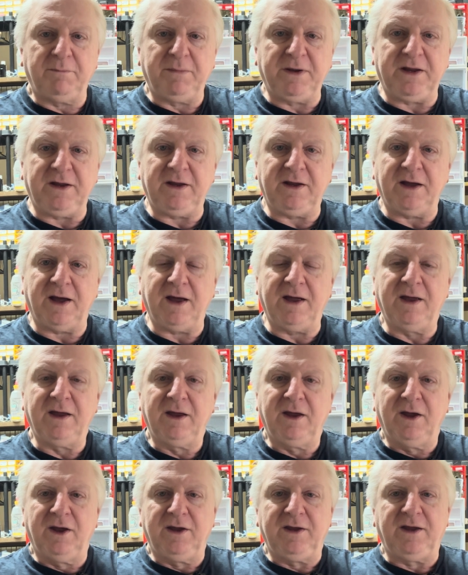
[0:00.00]
You
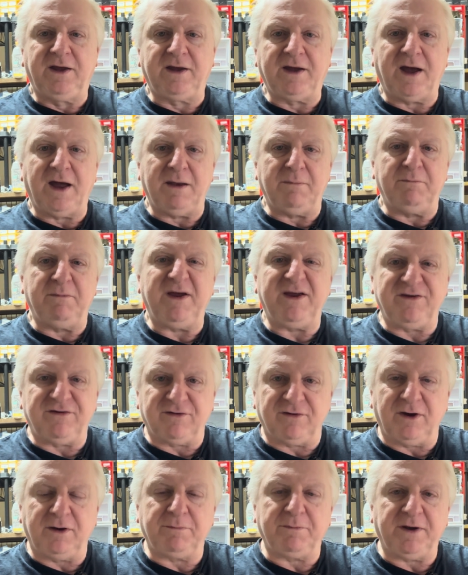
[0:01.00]
can't
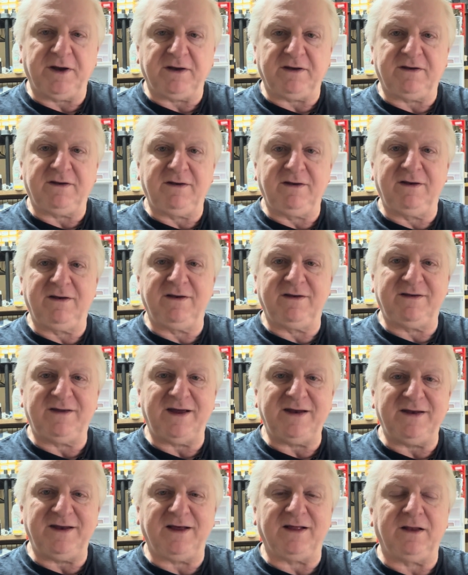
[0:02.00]
measure it, but
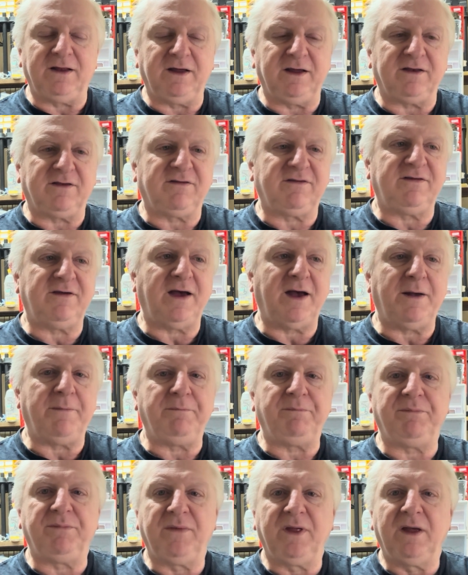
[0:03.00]
technically it's
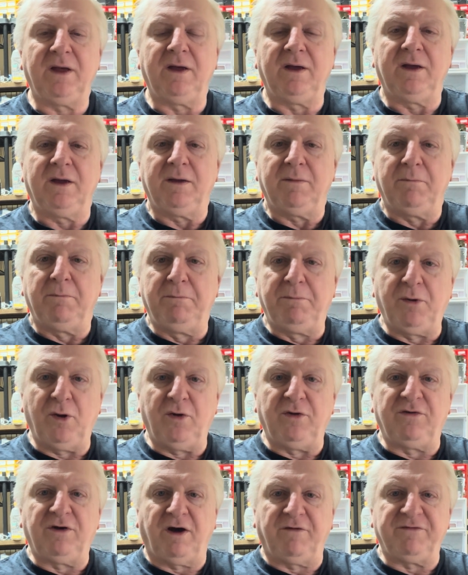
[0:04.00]

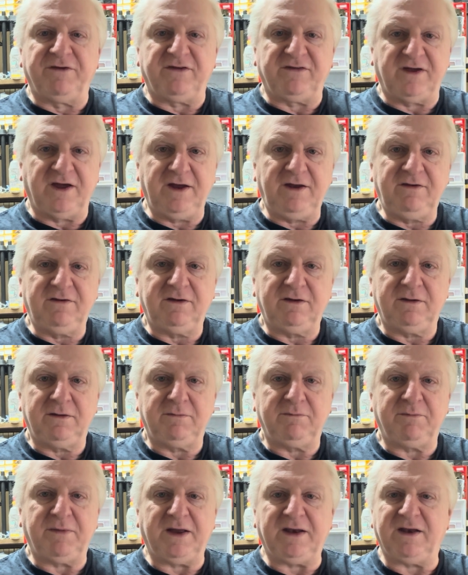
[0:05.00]
burnt off as heat.
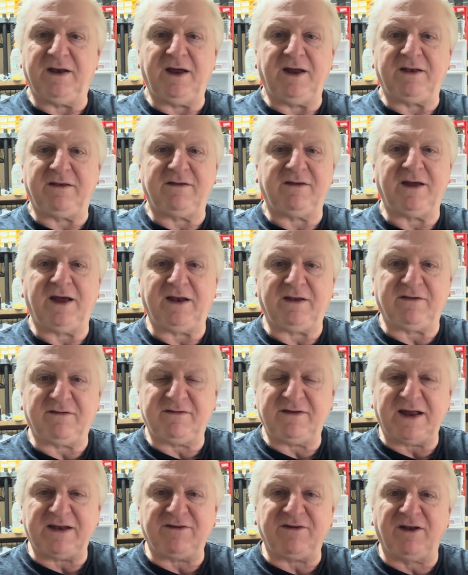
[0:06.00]
But it's
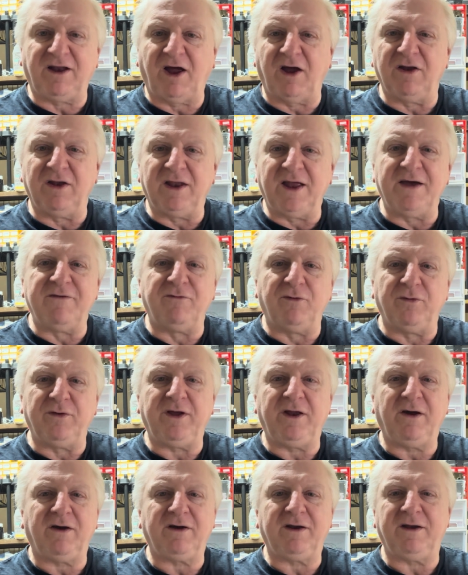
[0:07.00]
such low level,
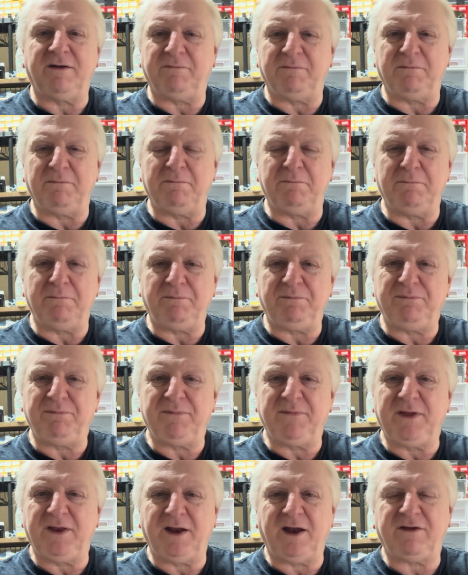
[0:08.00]
you're not going to,
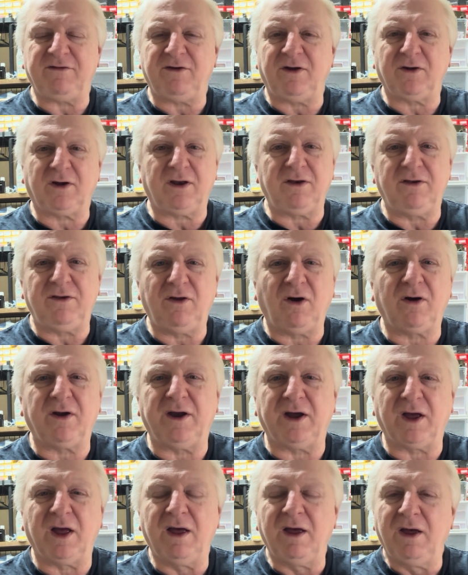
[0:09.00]
it's not
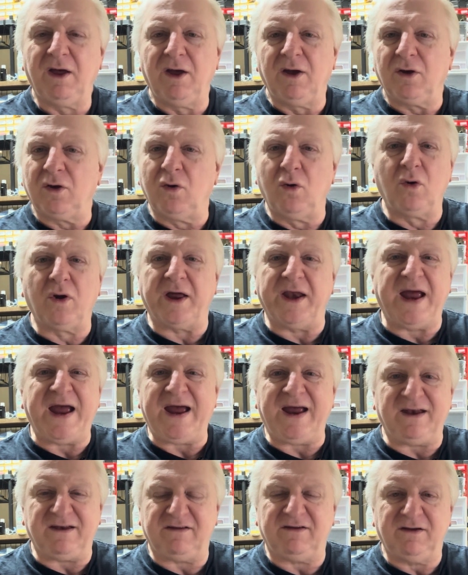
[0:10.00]
going to cook an
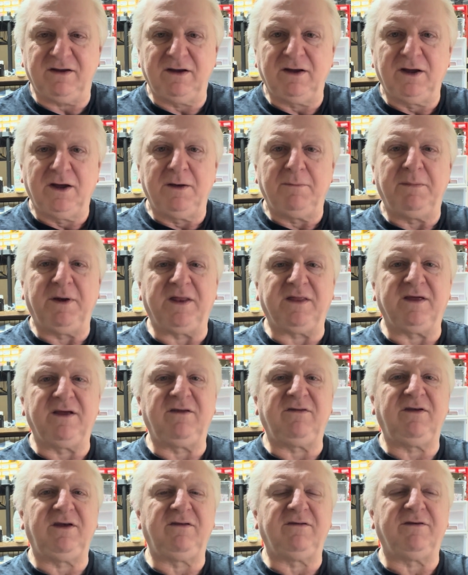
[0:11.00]
ant. But
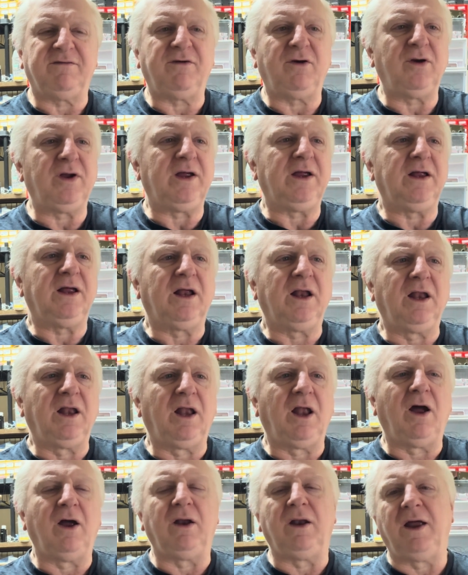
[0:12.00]
these things are very
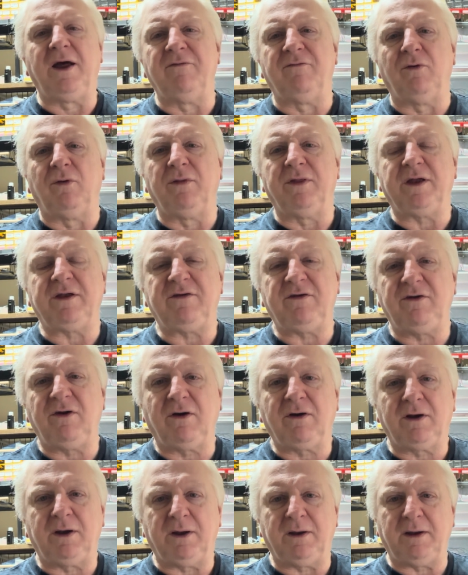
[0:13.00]
low level that you're
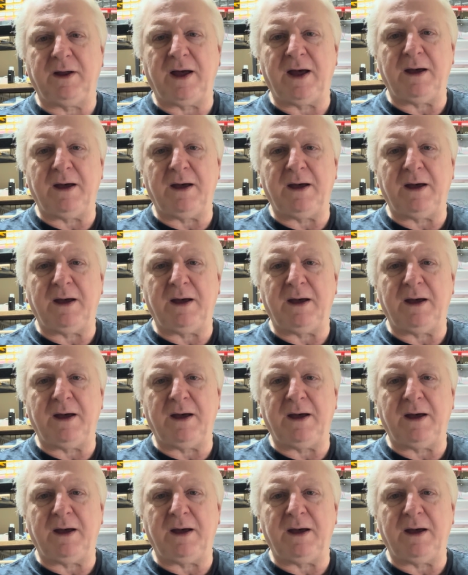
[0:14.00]
not going to